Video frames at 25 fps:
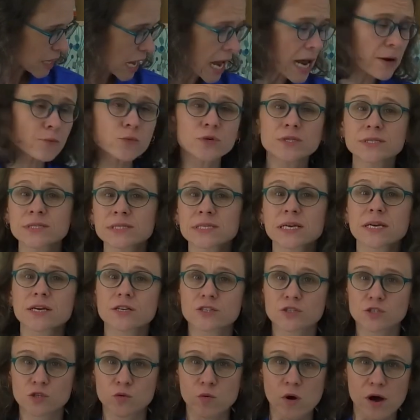And we'll sing
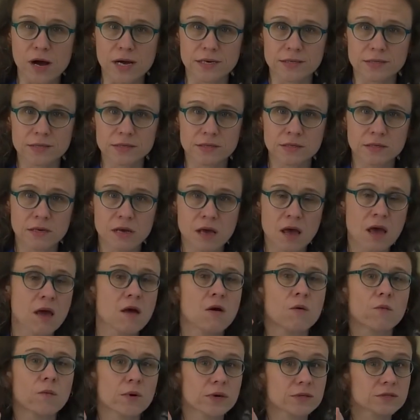it twice.
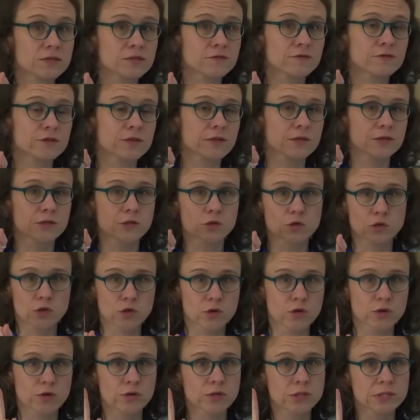Once for the little
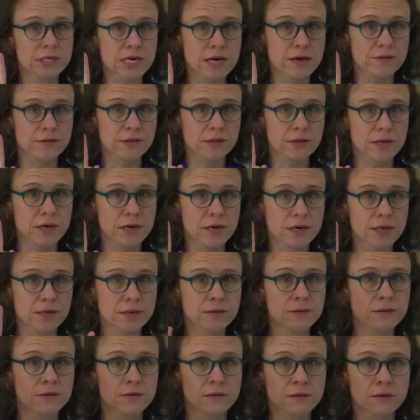girl down the
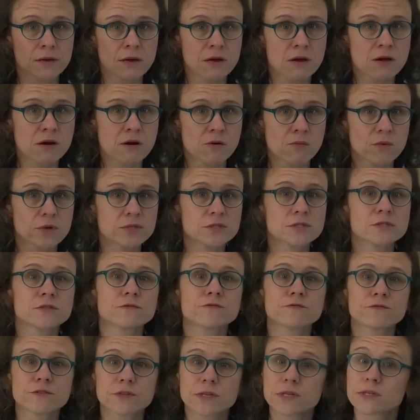lane, once
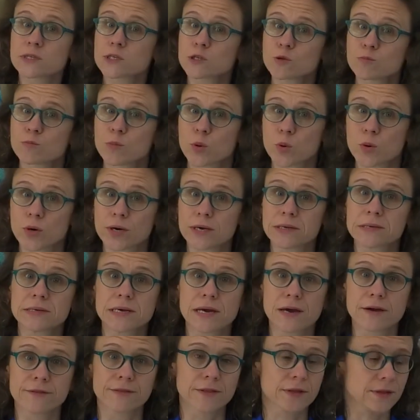for the little boy
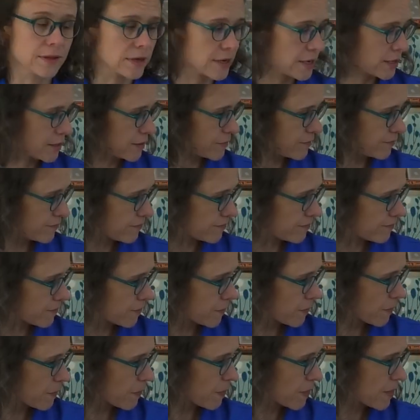down the lane.
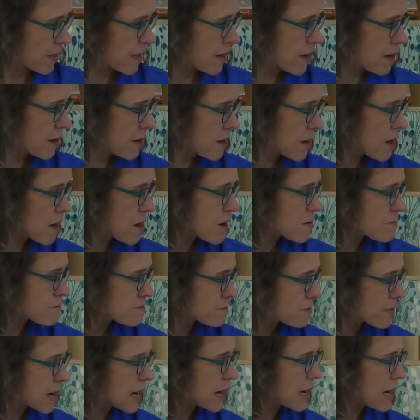
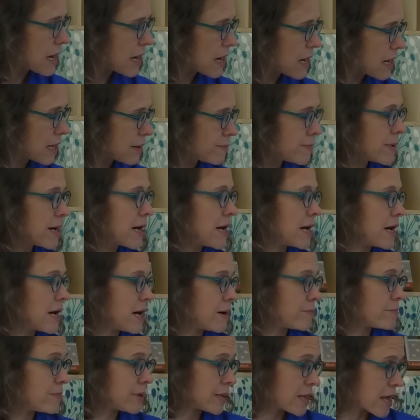Baa
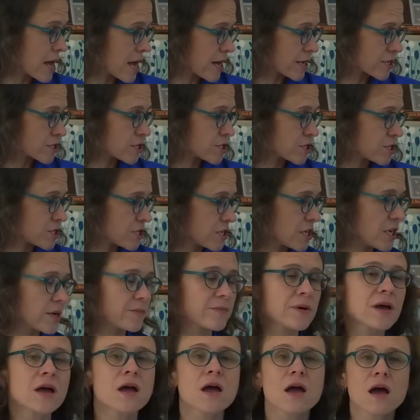Baa Black
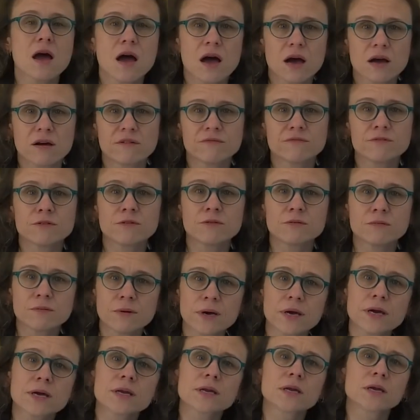Sheep, have you
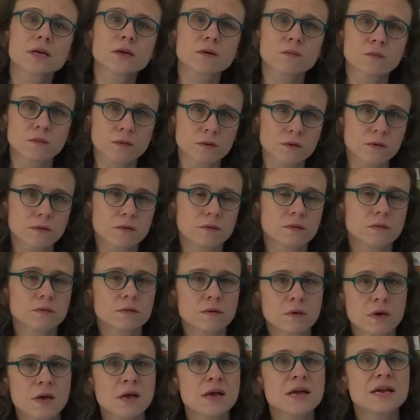any wool?